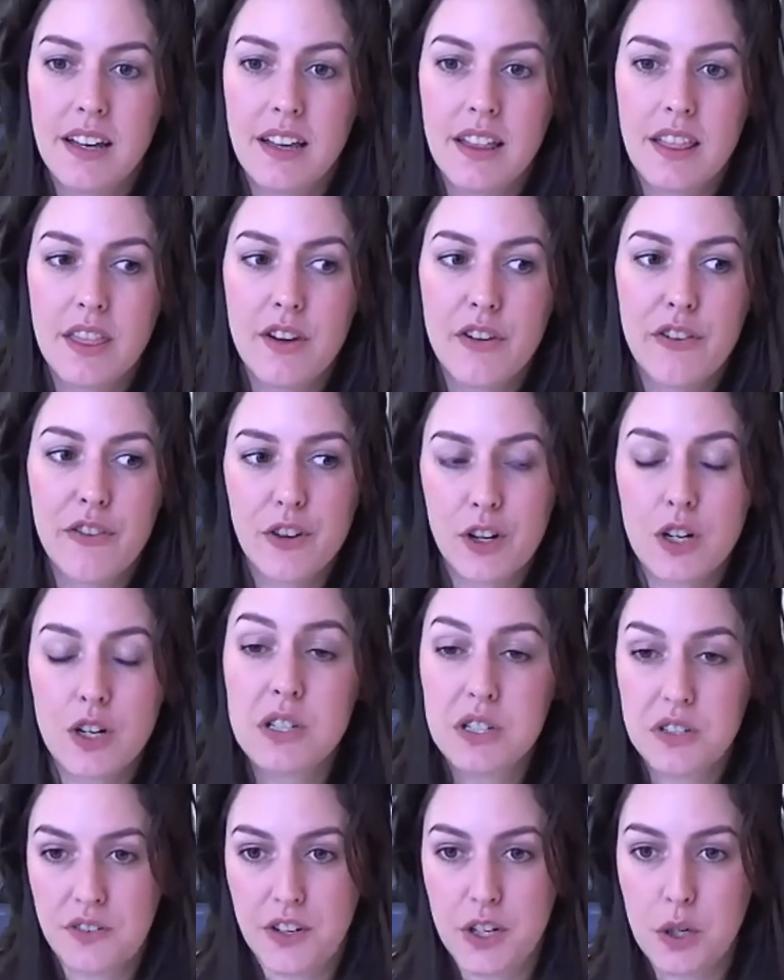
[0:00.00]
the
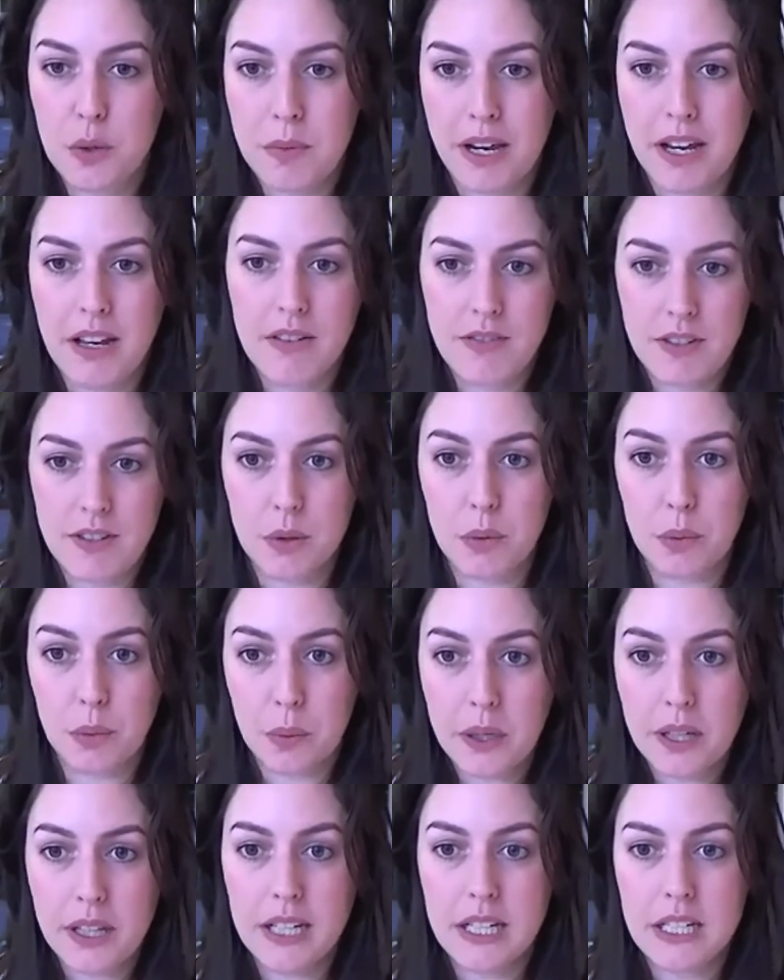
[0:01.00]
first few might feel
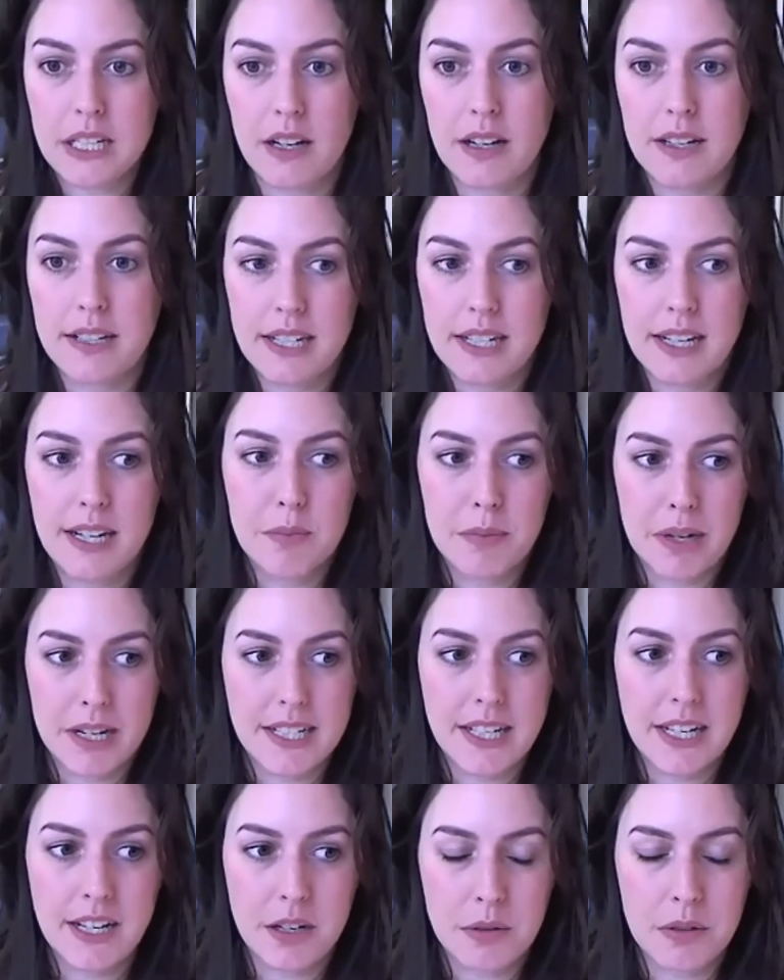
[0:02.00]
really daunting and might
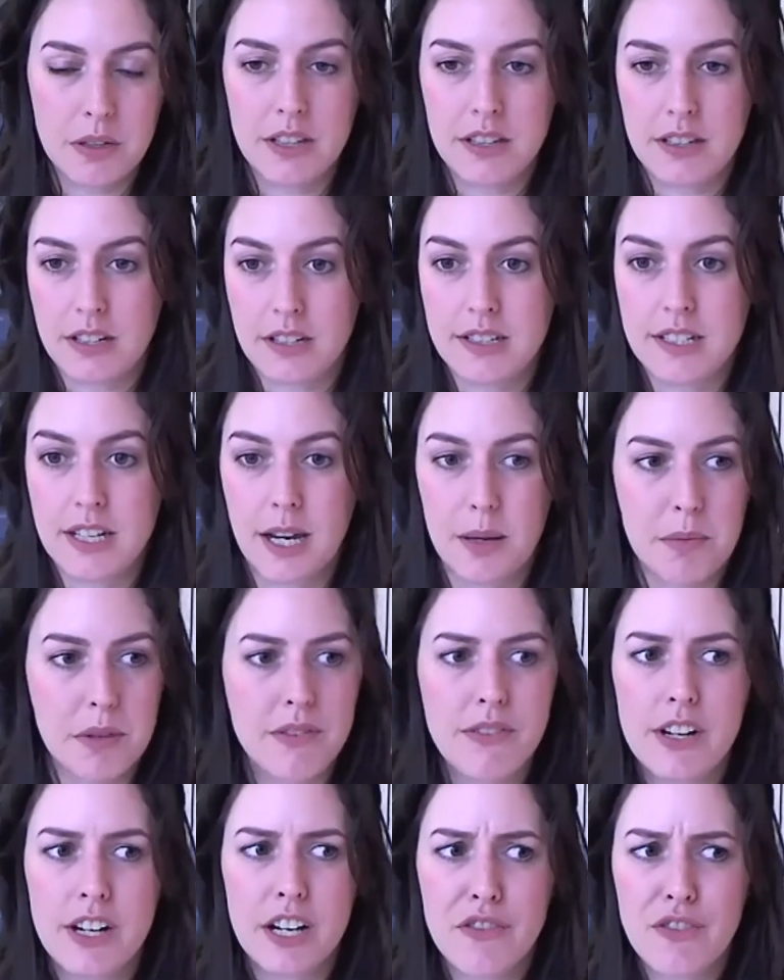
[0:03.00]
take a really long time. The
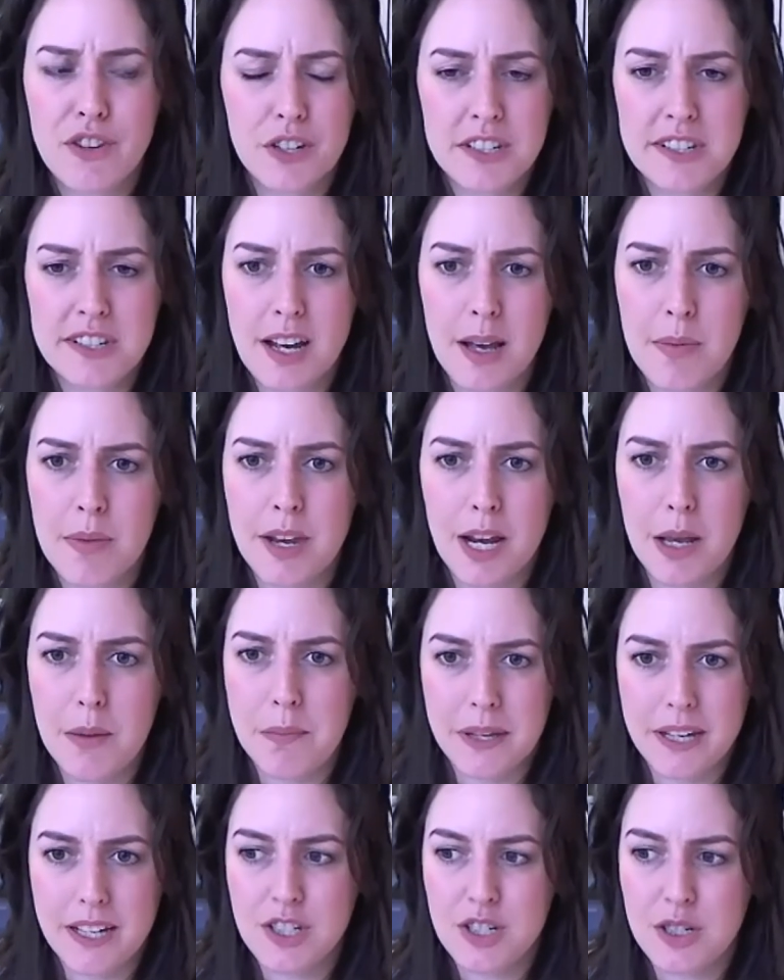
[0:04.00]
very first time that I
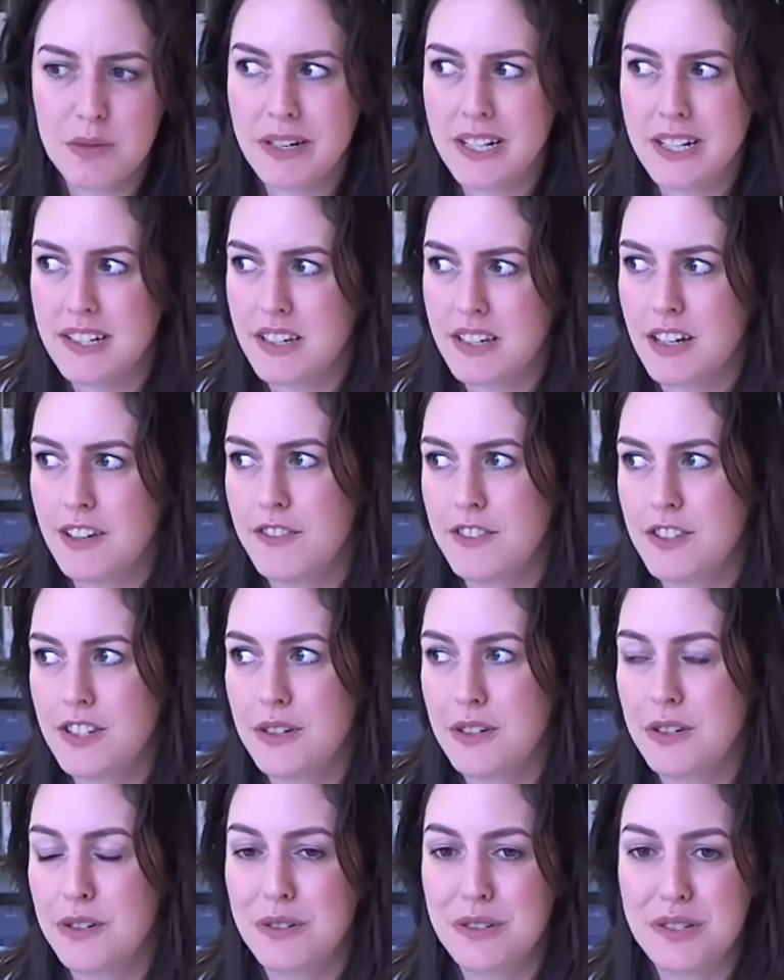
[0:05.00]
pitched myself
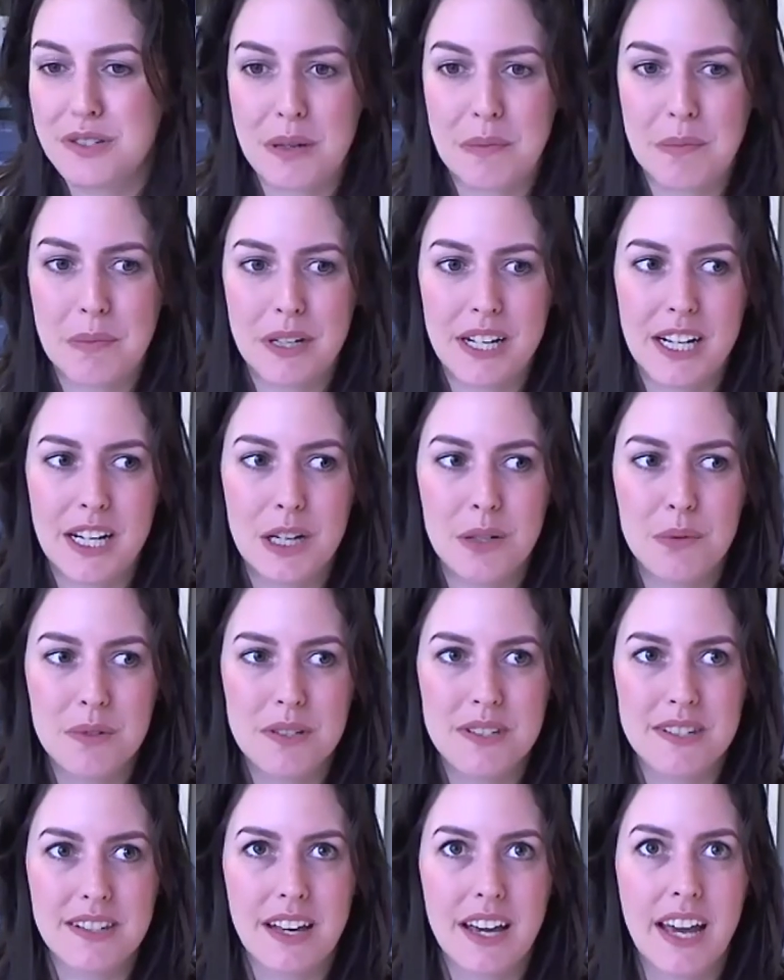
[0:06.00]
to somebody, it
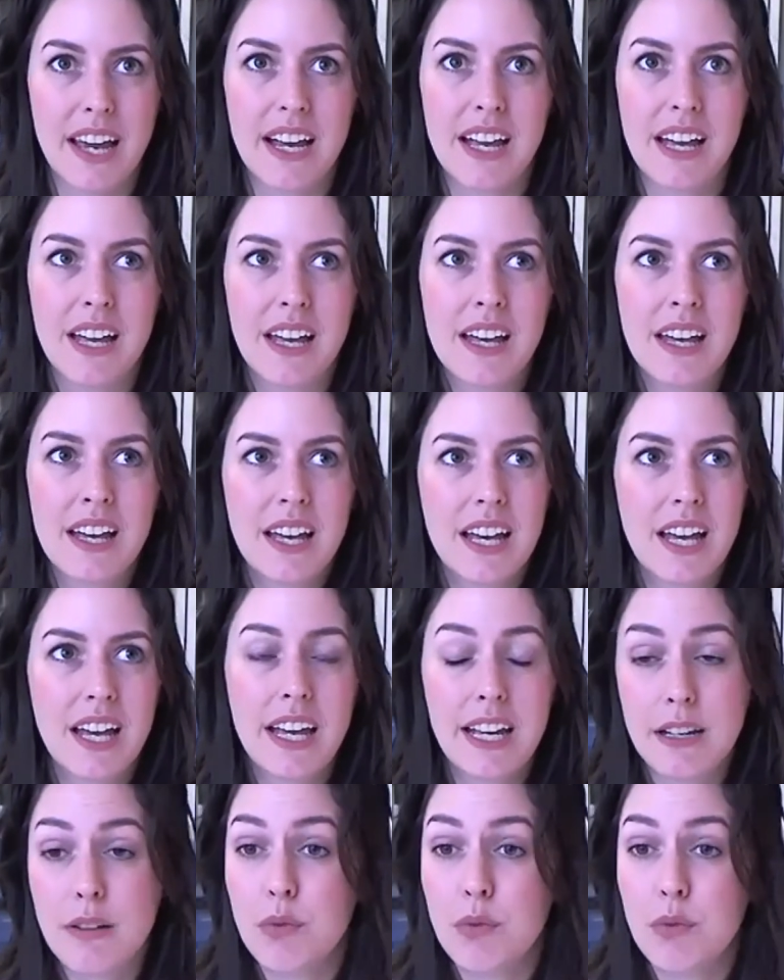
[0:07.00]
was like, it